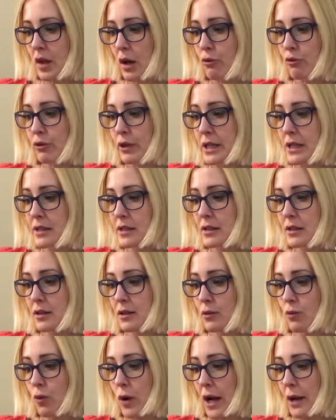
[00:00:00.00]
Reason
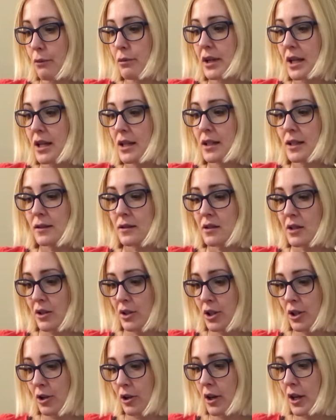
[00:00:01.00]
why being
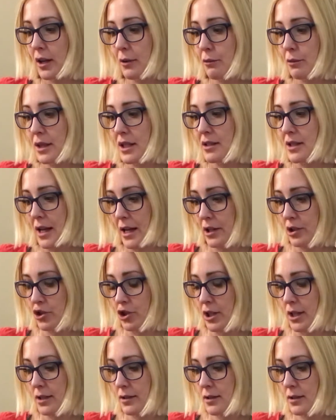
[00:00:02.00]
insecure can be
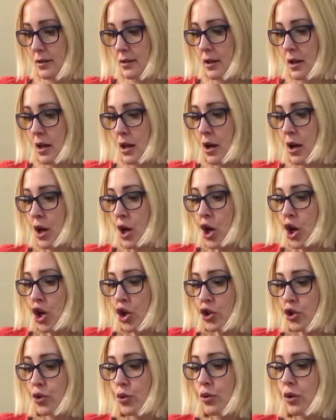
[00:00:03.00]
dangerous.
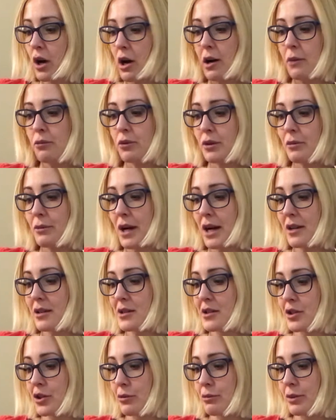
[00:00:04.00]
You
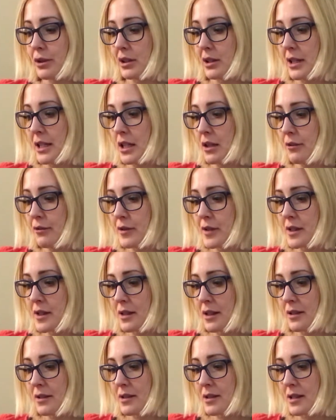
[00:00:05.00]
compromise your beliefs
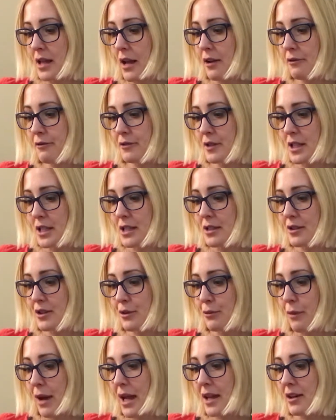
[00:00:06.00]
and safety to
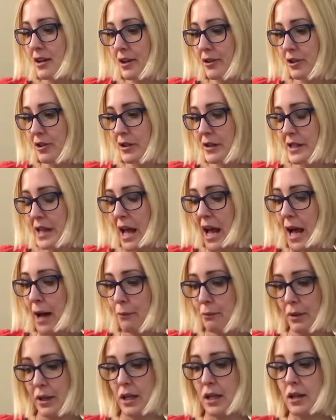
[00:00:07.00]
make others
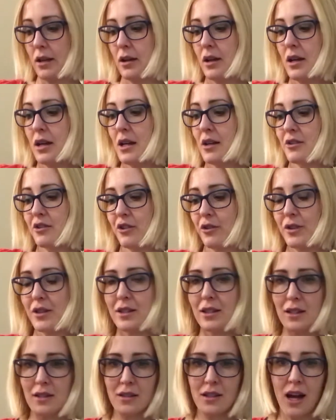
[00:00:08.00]
happy. So this
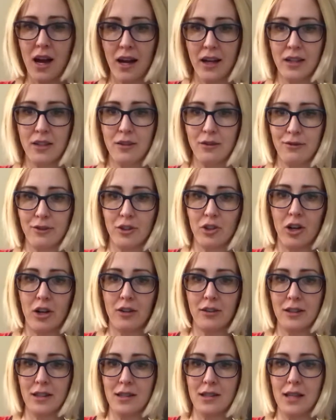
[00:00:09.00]
is kind of
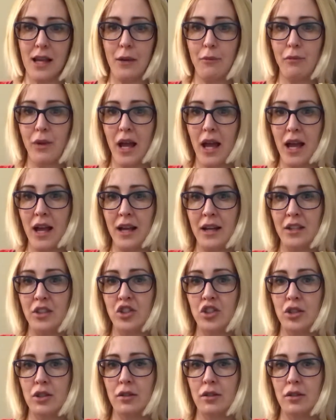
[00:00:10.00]
along the same page